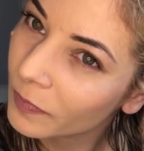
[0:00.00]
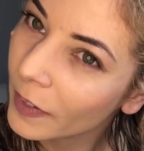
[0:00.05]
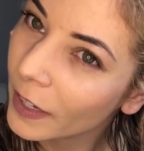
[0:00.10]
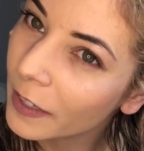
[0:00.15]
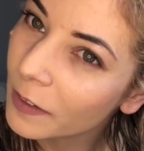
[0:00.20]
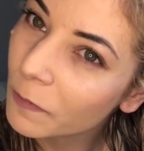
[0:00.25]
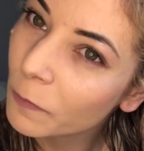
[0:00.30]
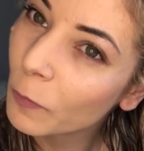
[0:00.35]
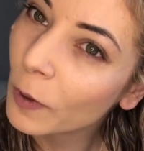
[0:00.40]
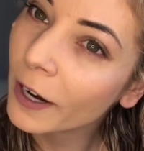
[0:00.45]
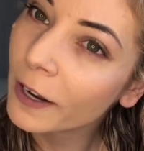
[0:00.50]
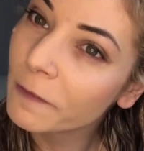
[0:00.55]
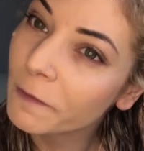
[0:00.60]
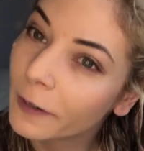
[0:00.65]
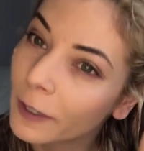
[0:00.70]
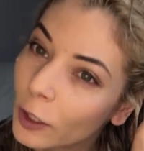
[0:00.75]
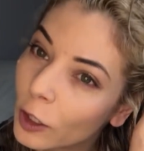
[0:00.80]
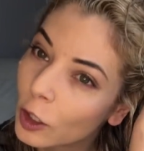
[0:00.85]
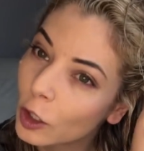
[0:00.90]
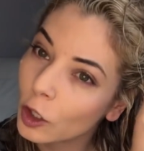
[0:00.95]
And when I
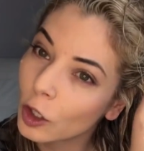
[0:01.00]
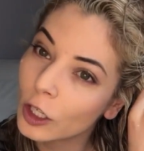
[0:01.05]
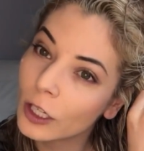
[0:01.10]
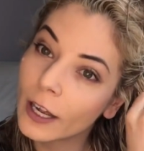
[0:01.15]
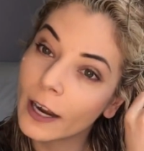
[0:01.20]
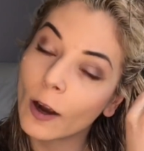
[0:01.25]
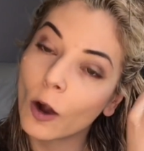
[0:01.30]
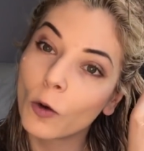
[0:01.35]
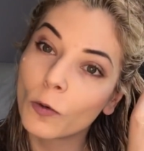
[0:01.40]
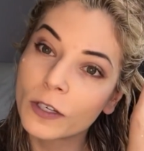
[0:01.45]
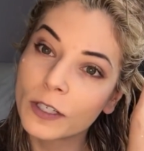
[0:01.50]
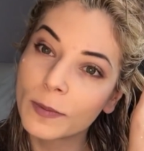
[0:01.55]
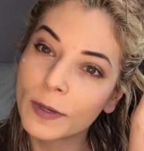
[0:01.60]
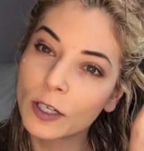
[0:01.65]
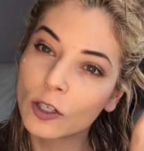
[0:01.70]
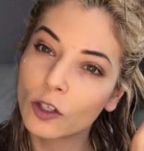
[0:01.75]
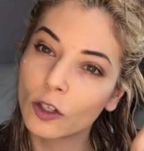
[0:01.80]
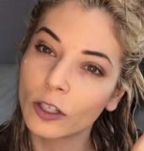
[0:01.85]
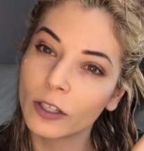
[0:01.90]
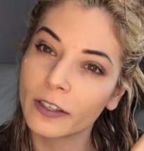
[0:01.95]
finger curl, I always
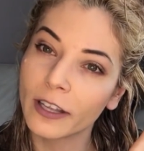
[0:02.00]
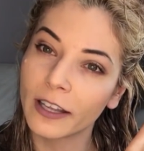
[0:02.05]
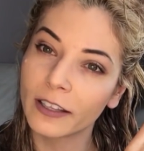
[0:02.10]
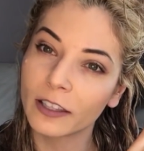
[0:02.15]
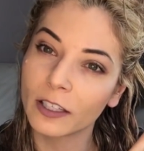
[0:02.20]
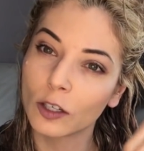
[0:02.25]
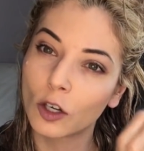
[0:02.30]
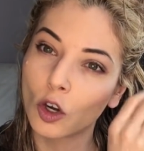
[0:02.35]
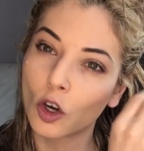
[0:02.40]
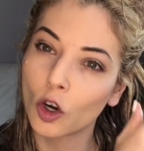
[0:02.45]
make sure that the